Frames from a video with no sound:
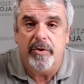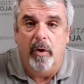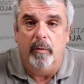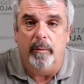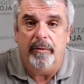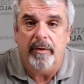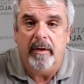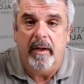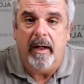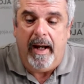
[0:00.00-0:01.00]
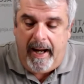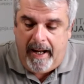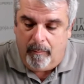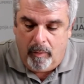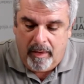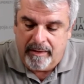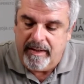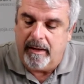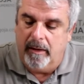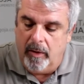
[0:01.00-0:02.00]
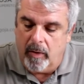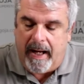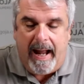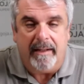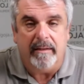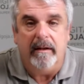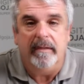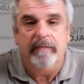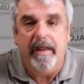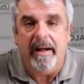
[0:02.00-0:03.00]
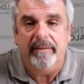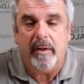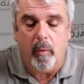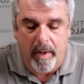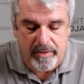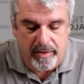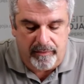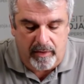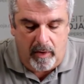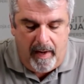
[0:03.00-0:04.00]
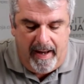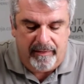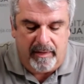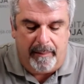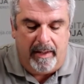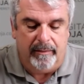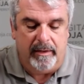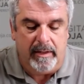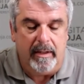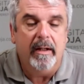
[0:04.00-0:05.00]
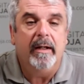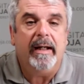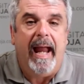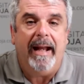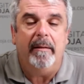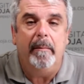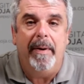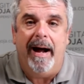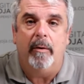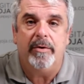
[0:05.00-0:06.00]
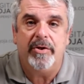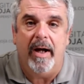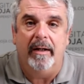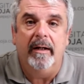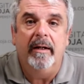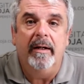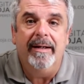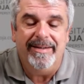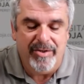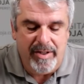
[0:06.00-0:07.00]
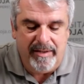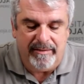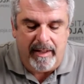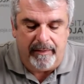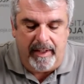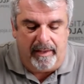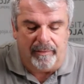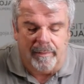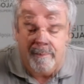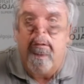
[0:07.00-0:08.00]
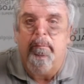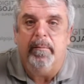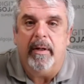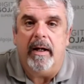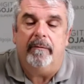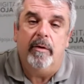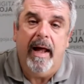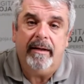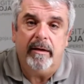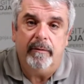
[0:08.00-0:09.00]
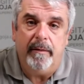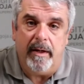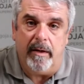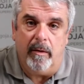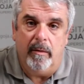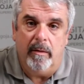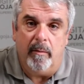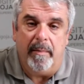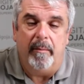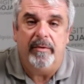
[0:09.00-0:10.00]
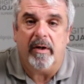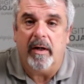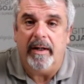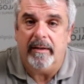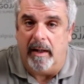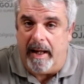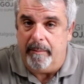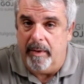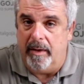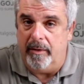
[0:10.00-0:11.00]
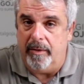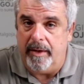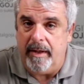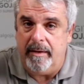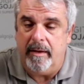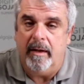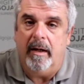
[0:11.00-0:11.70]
Showrooms. And we're going to take a look at the basic questions that are asked about the Canon PowerShot G7X. If you like this video, remember to click the like button underneath